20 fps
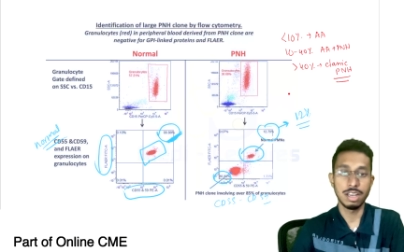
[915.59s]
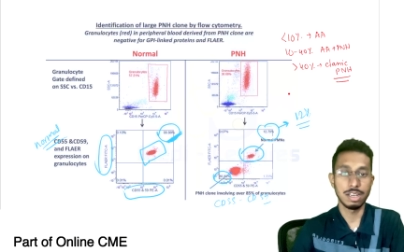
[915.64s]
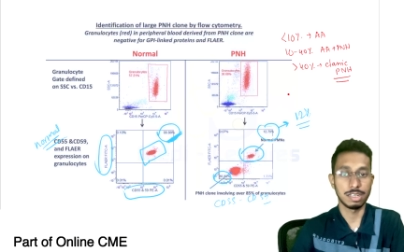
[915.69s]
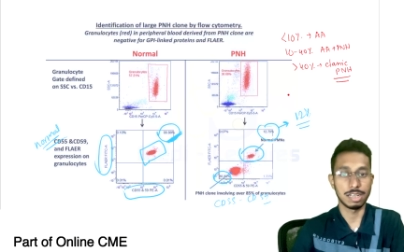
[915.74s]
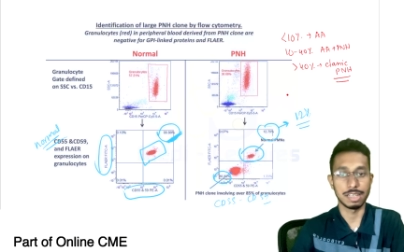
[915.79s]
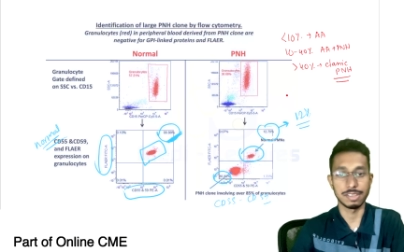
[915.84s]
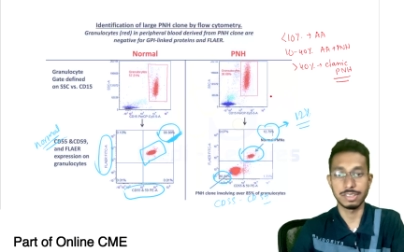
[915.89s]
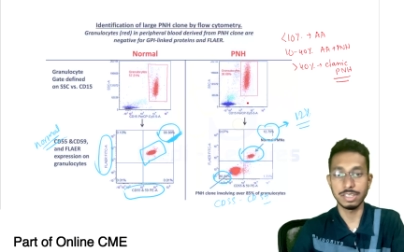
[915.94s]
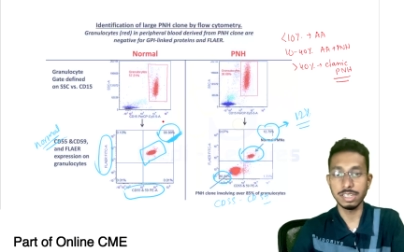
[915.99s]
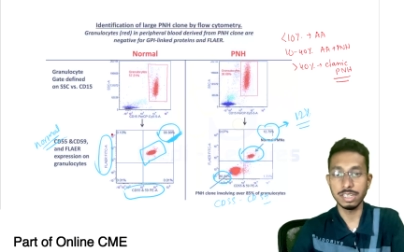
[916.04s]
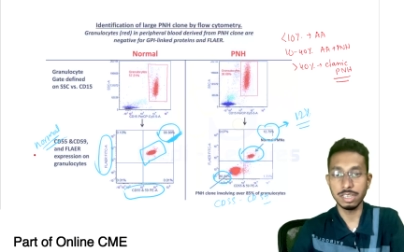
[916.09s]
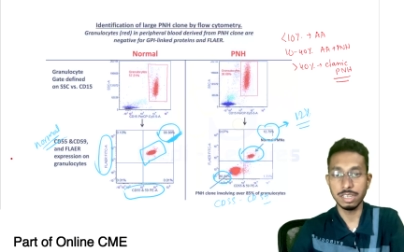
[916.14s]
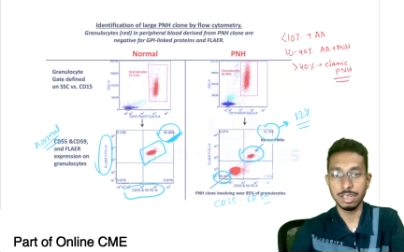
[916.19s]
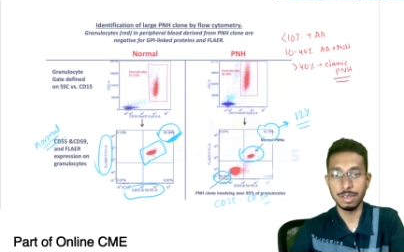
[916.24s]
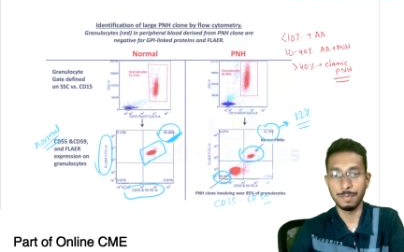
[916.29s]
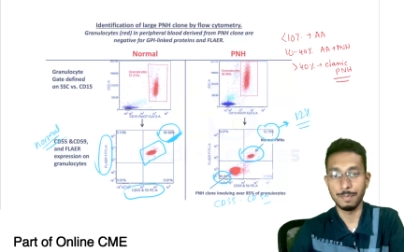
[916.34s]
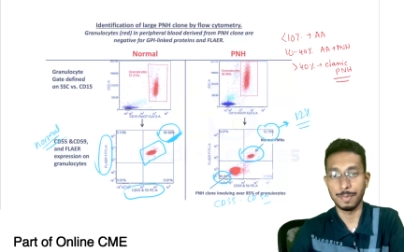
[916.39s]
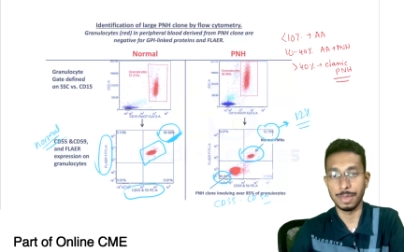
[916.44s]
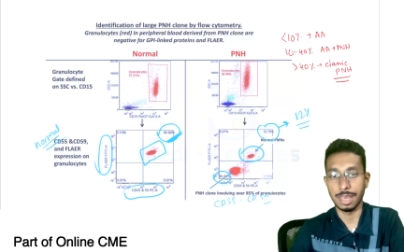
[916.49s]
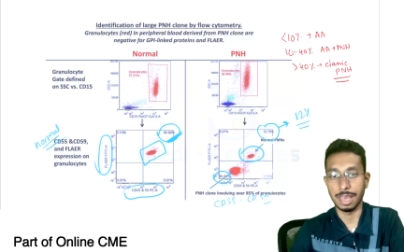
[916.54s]
classic
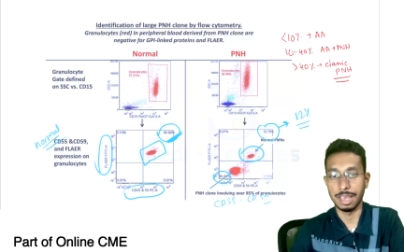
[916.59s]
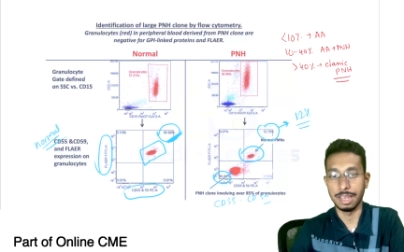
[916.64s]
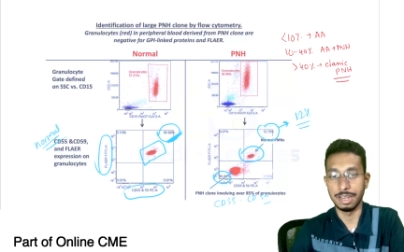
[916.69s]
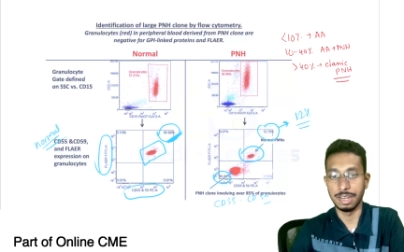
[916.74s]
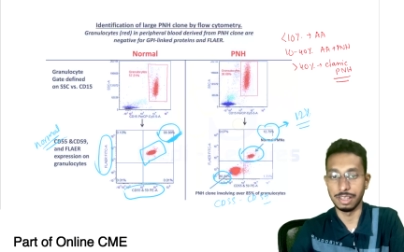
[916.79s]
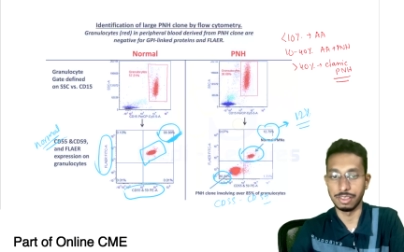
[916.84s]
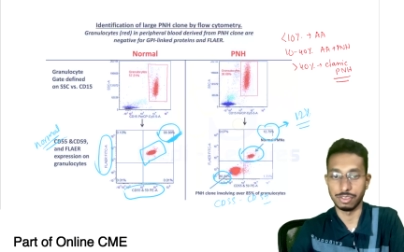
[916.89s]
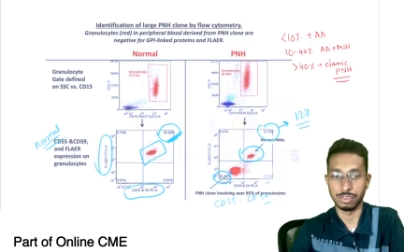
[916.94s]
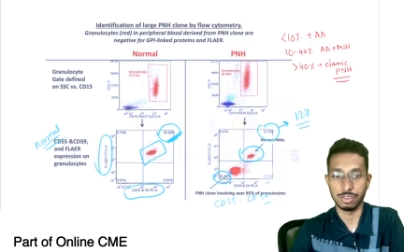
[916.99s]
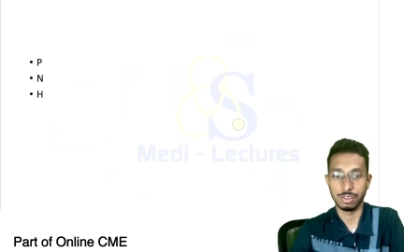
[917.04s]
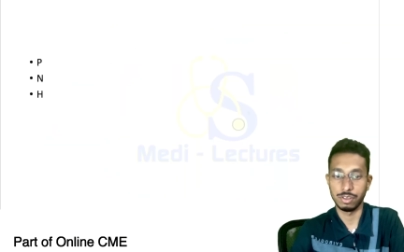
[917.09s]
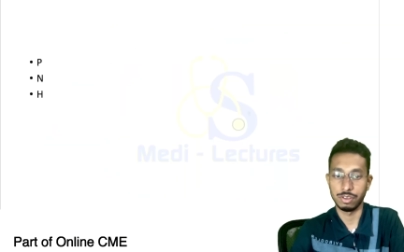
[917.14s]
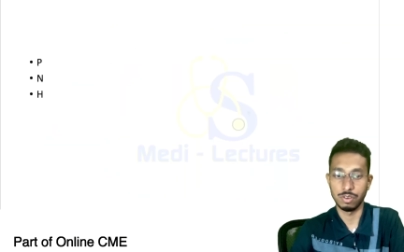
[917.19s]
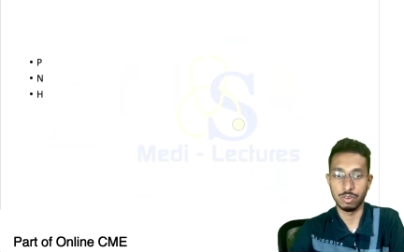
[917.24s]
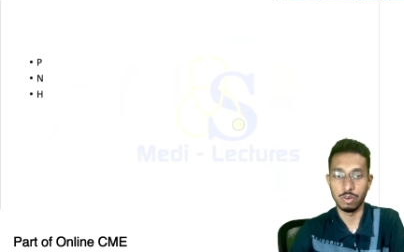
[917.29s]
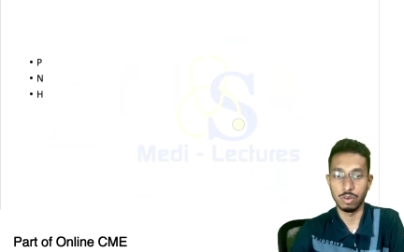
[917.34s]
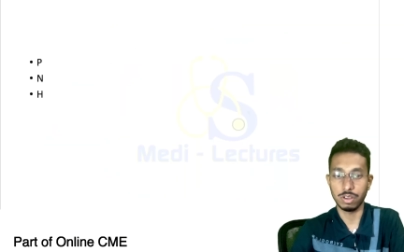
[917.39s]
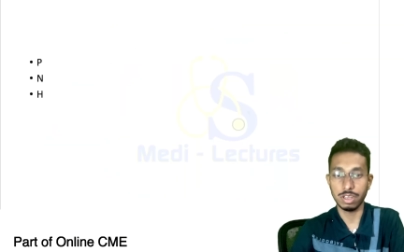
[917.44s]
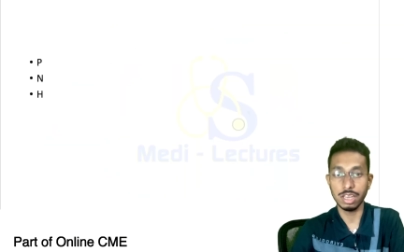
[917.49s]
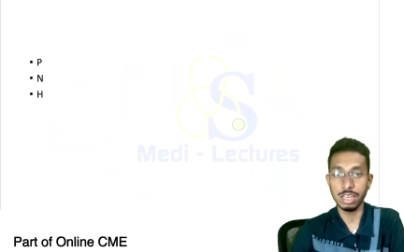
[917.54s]
PNH.
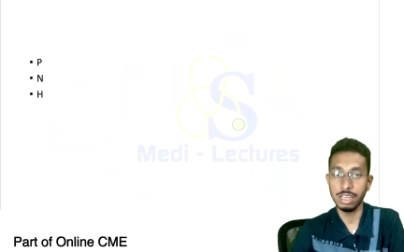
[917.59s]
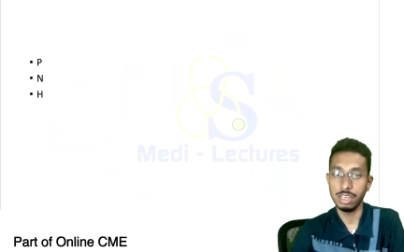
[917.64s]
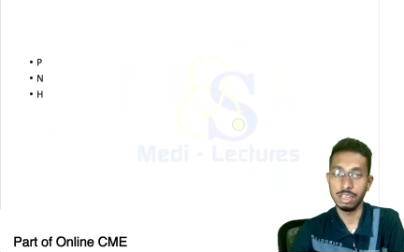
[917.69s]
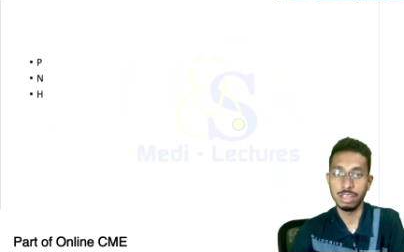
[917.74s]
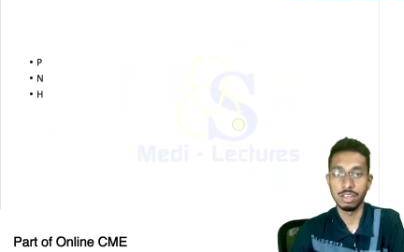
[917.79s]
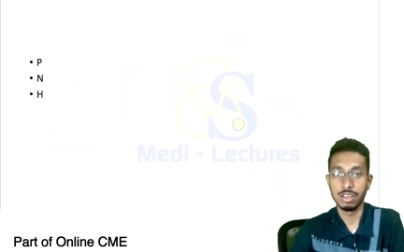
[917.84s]
Okay.